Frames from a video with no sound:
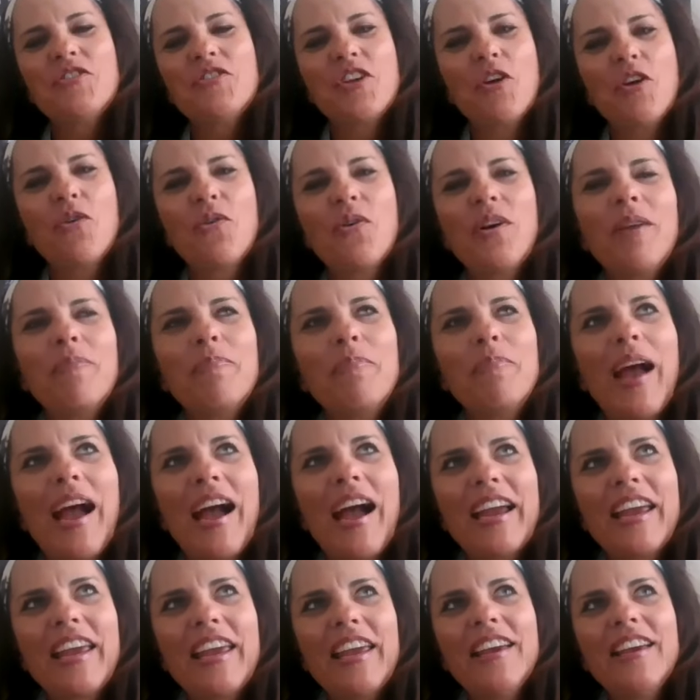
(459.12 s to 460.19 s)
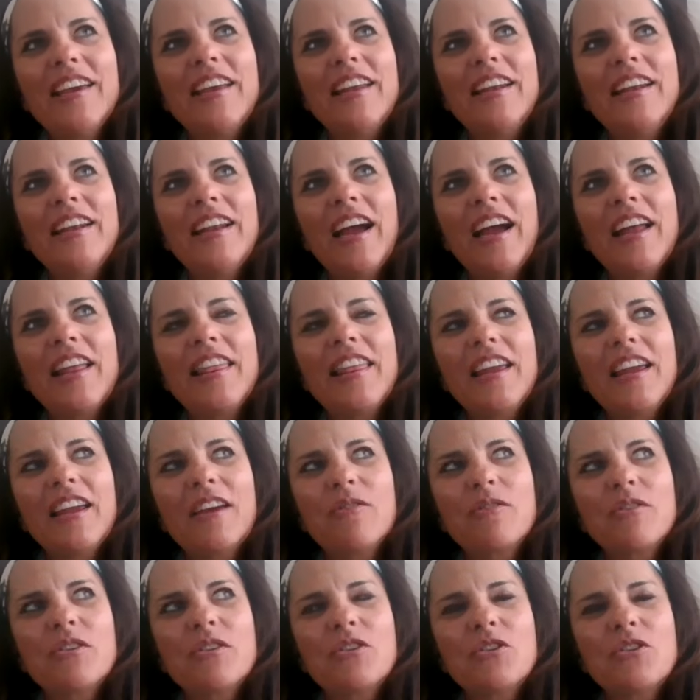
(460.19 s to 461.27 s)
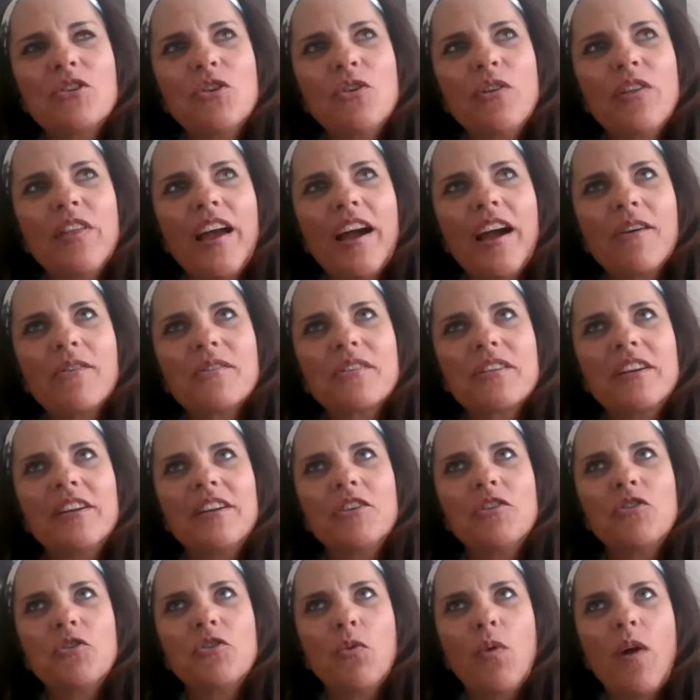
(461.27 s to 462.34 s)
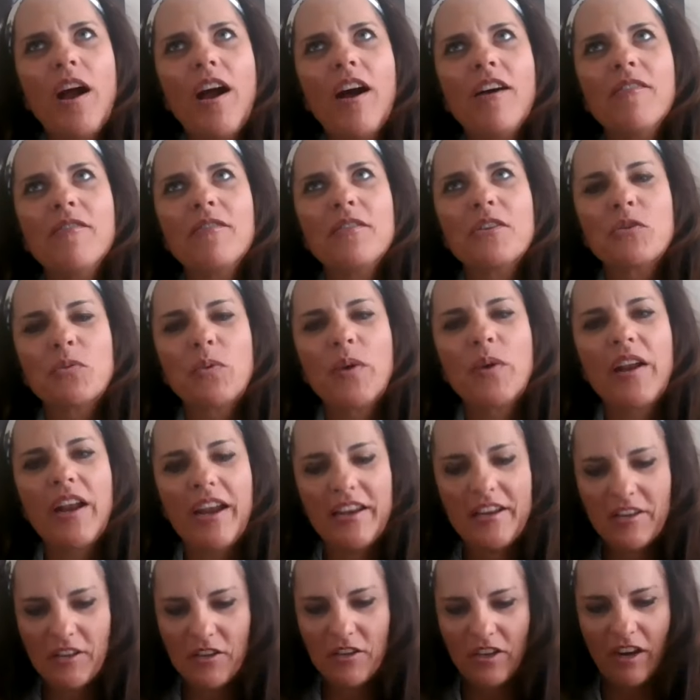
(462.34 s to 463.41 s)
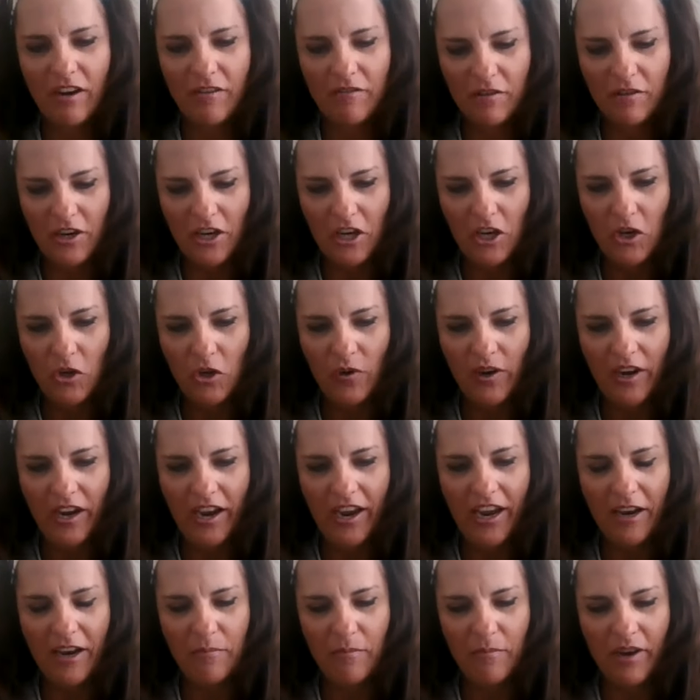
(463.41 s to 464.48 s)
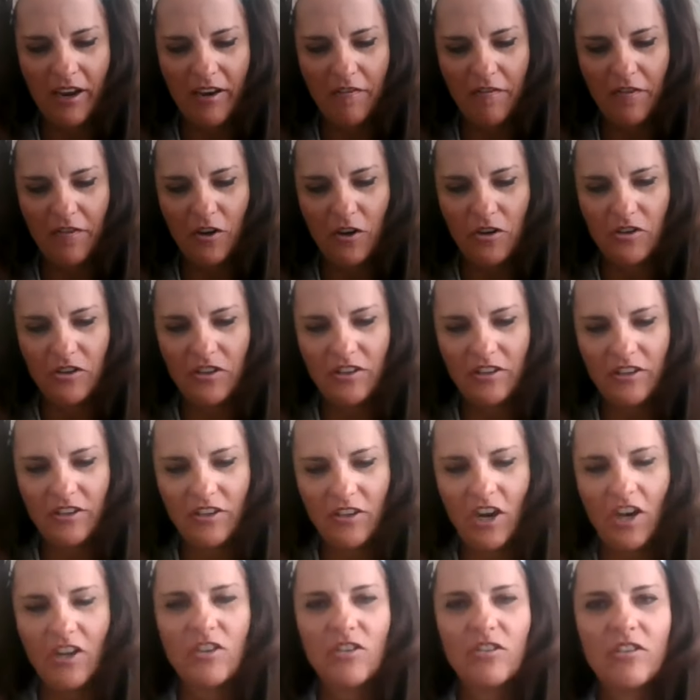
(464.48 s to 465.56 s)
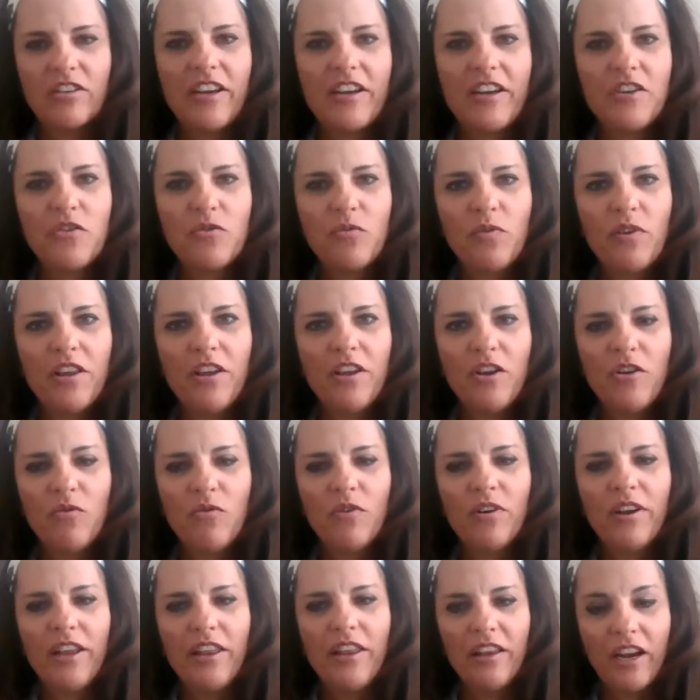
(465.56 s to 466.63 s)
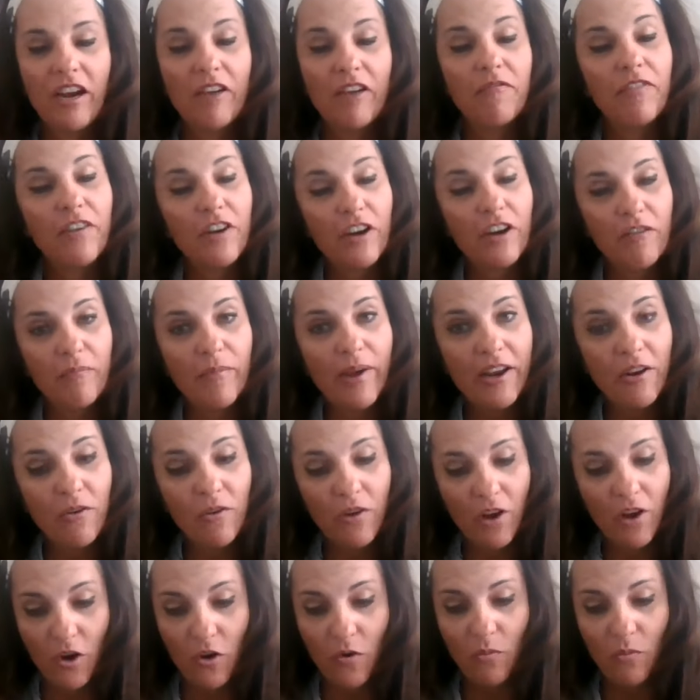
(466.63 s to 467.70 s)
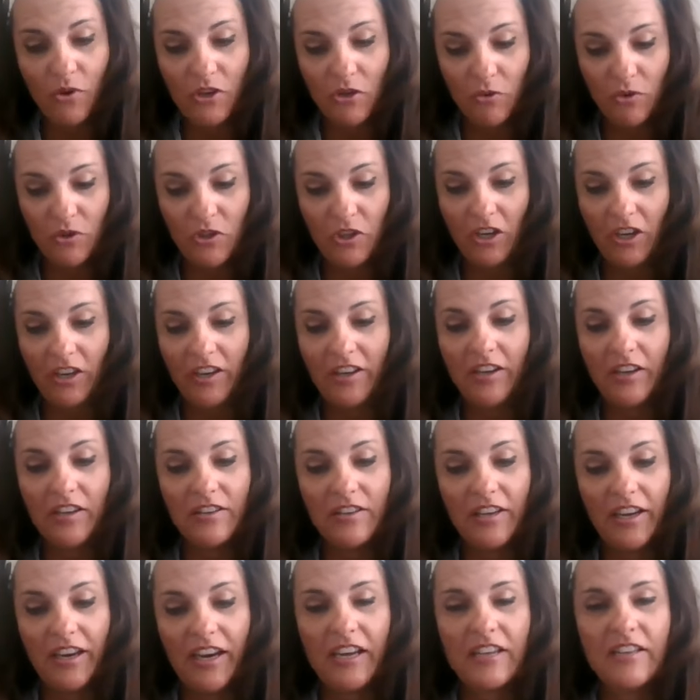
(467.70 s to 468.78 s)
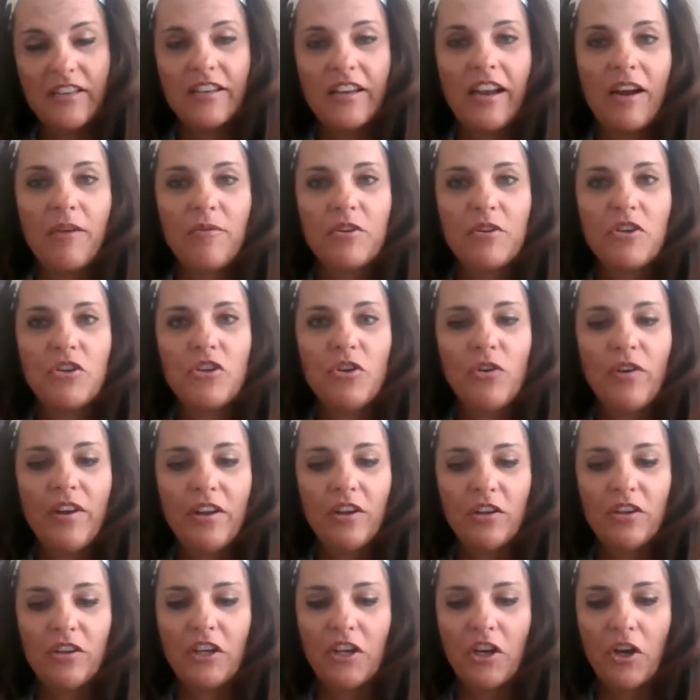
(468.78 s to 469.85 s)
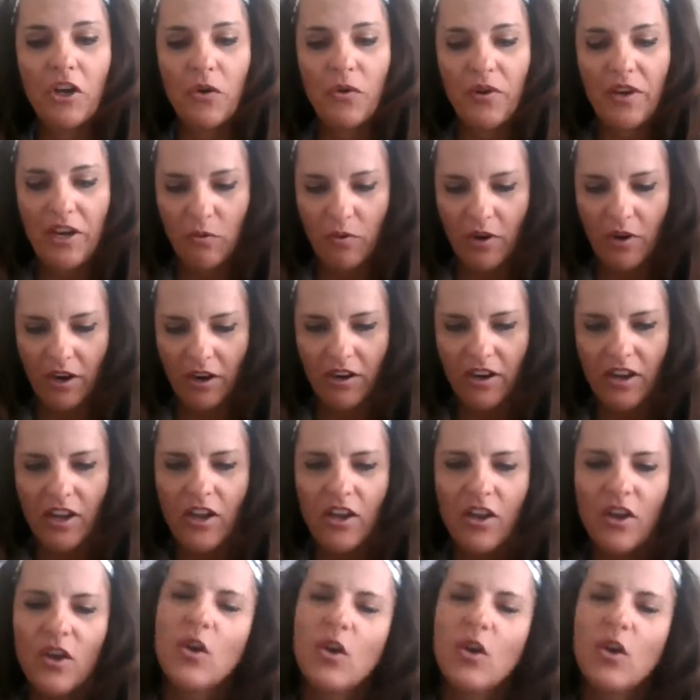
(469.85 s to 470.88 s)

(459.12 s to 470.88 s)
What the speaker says: So back in, I think it was 2012 is when I discovered you, and I had my first consultation with you in the comfort of my own home, which was good because, like I said, I was too ill to go anywhere.